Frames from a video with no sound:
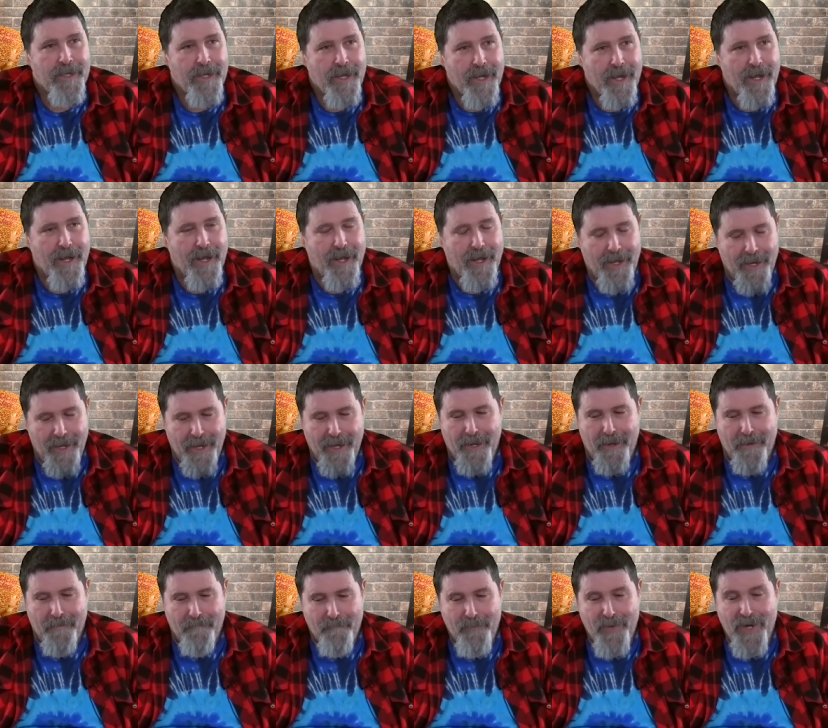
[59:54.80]

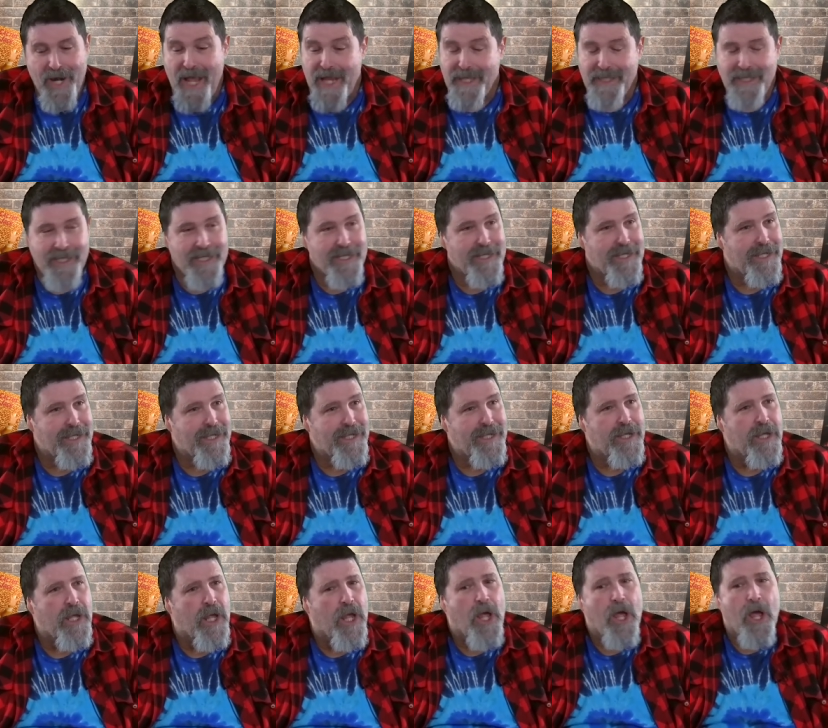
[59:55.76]
Uh, but I injured
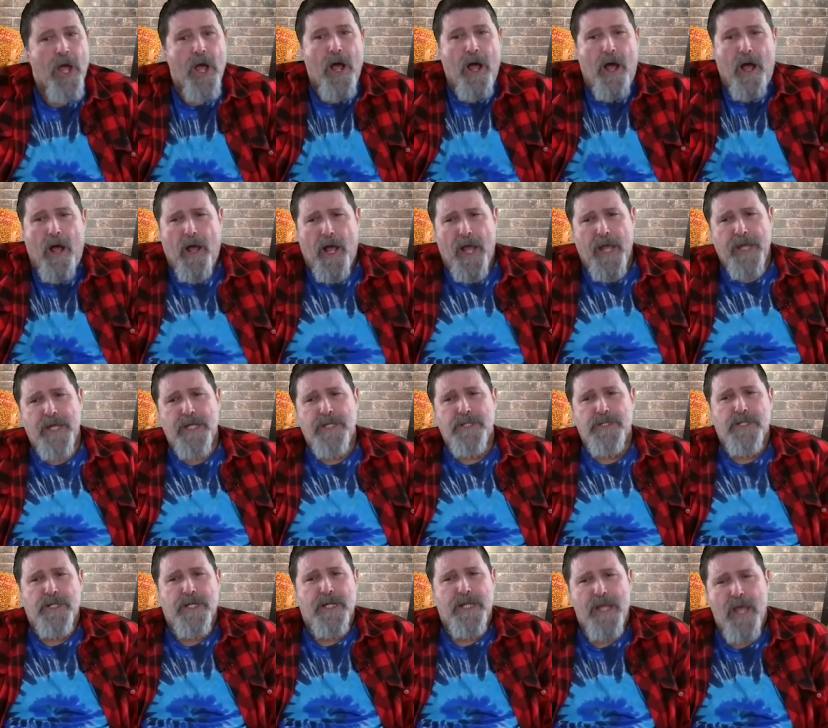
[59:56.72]
I
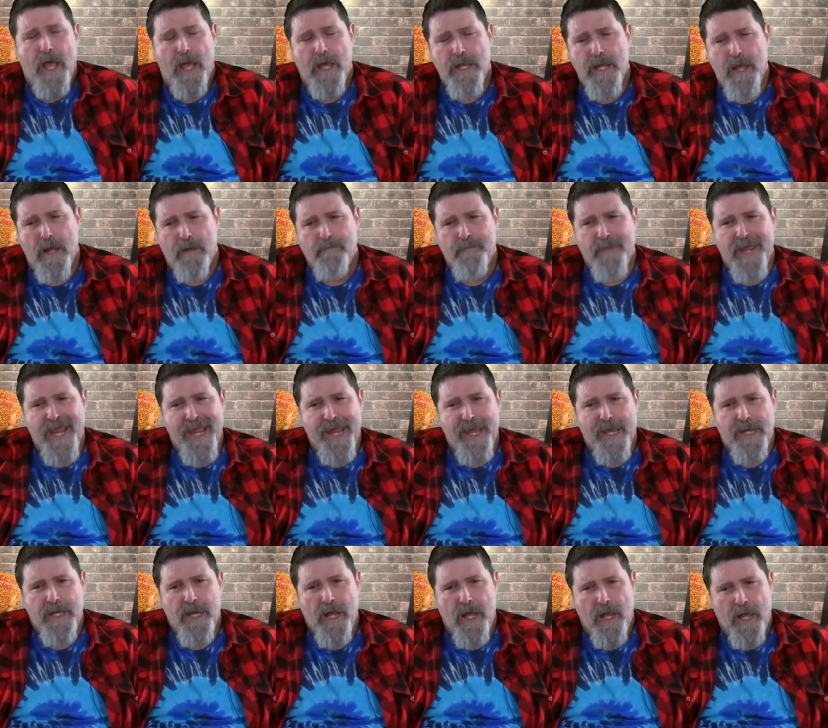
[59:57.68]
injured a young
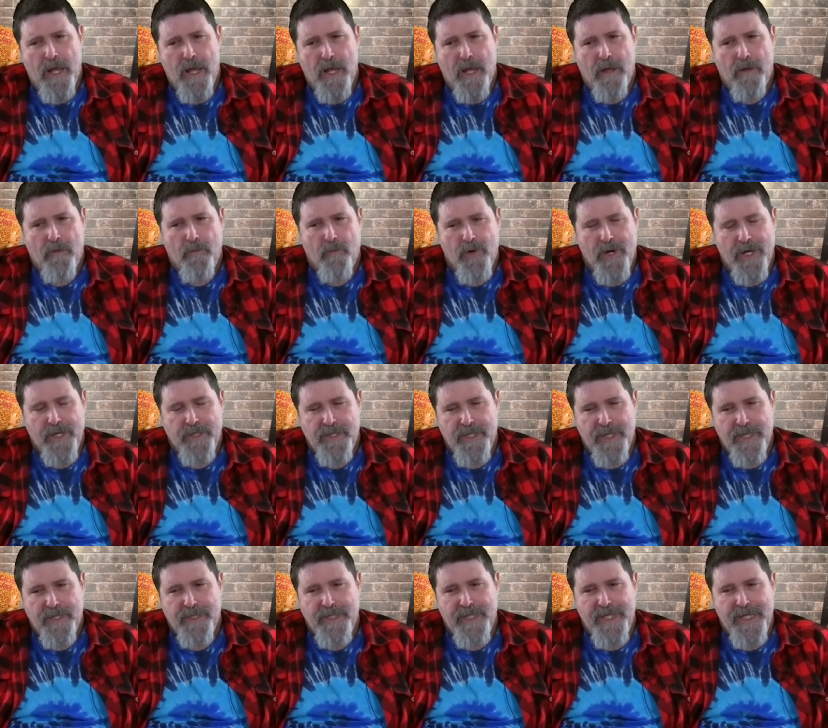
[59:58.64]
man uh, when I
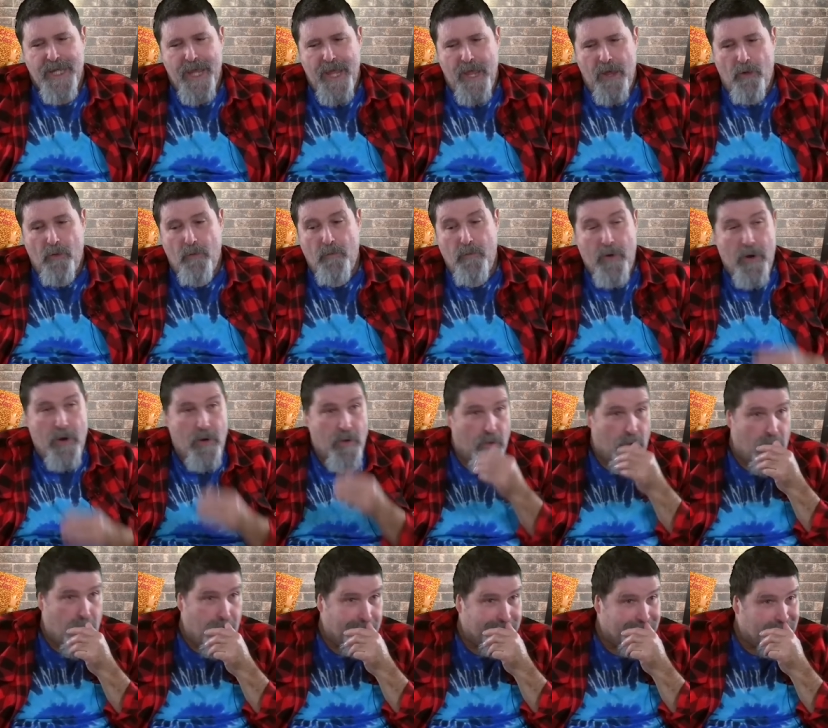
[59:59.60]
did the elbow
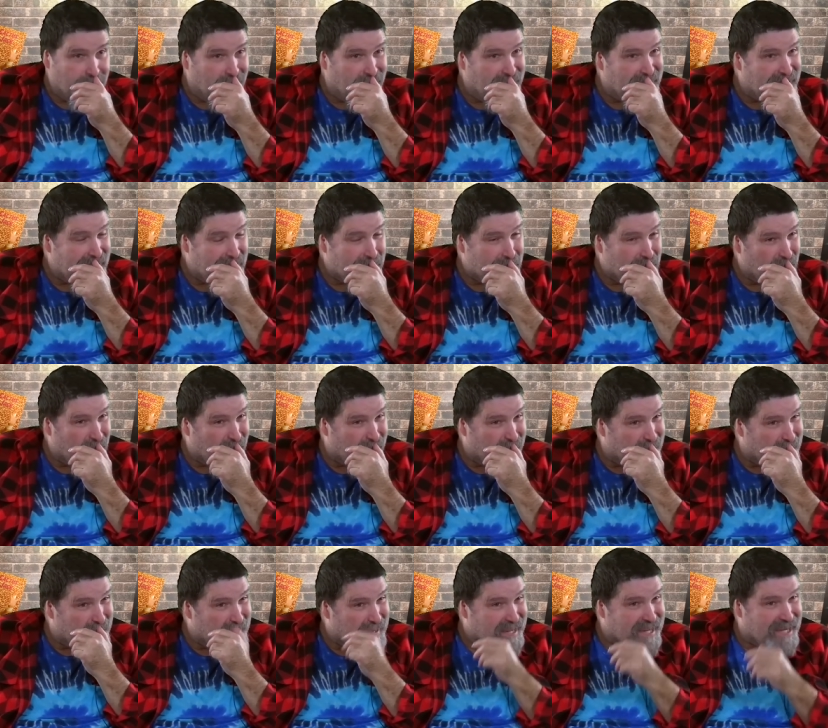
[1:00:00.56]
off the ring
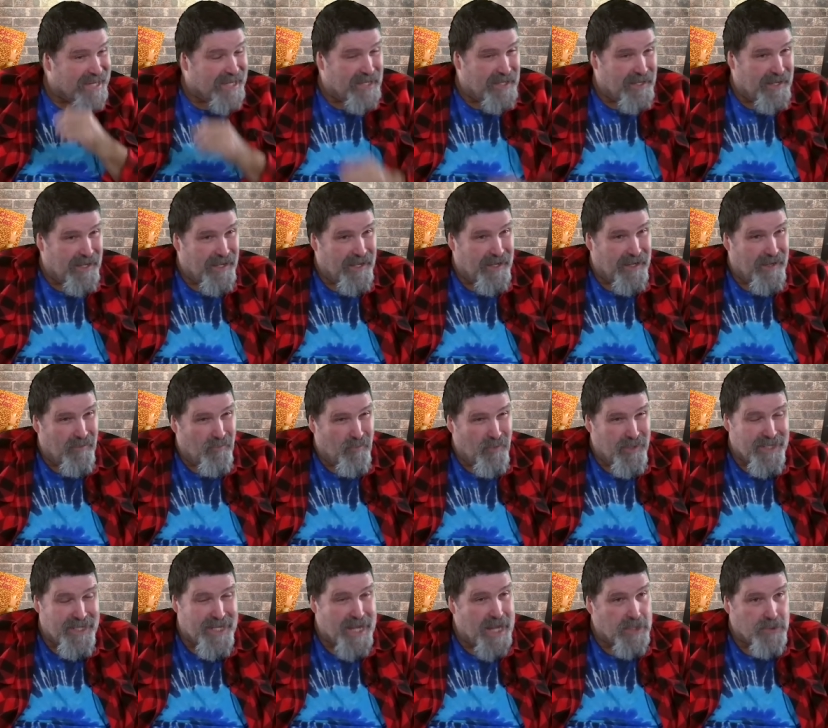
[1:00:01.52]
apron in uh, one
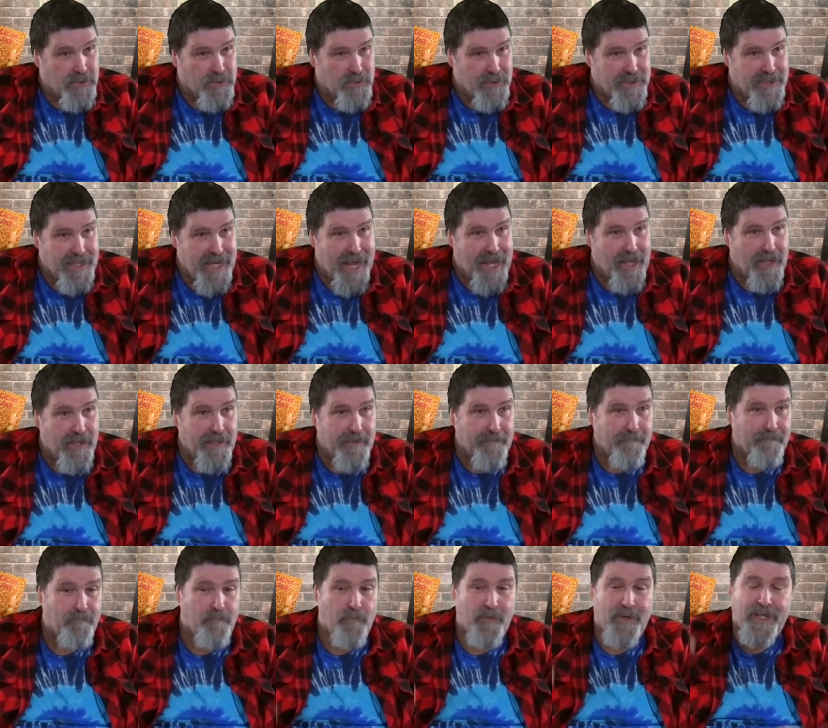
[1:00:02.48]
of the extra talent.
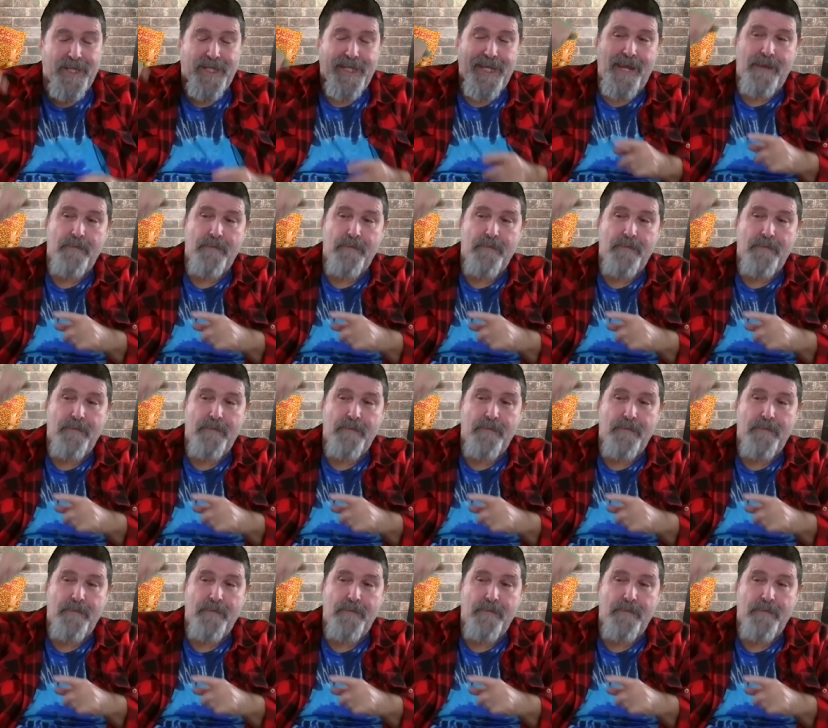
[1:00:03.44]
When I came